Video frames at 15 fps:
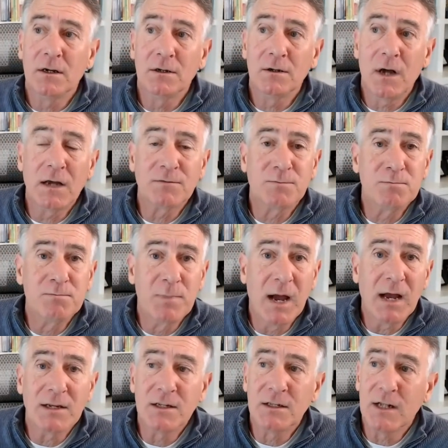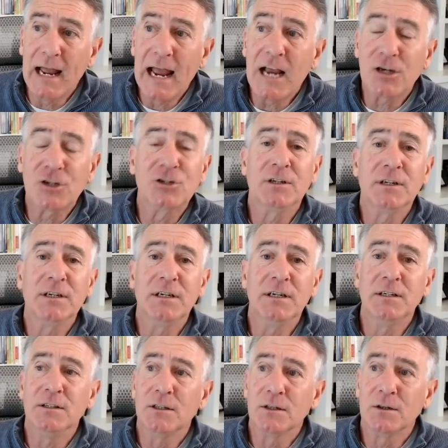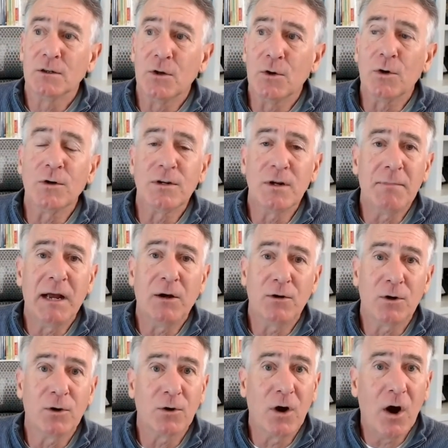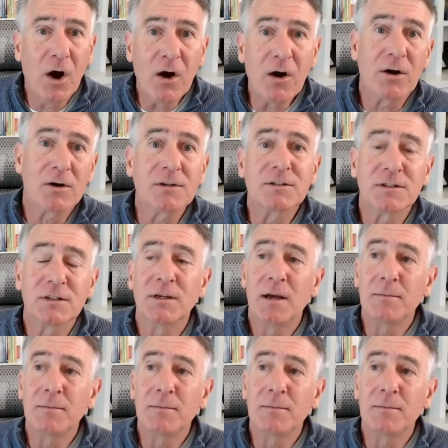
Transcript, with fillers: I actually learned about her heart.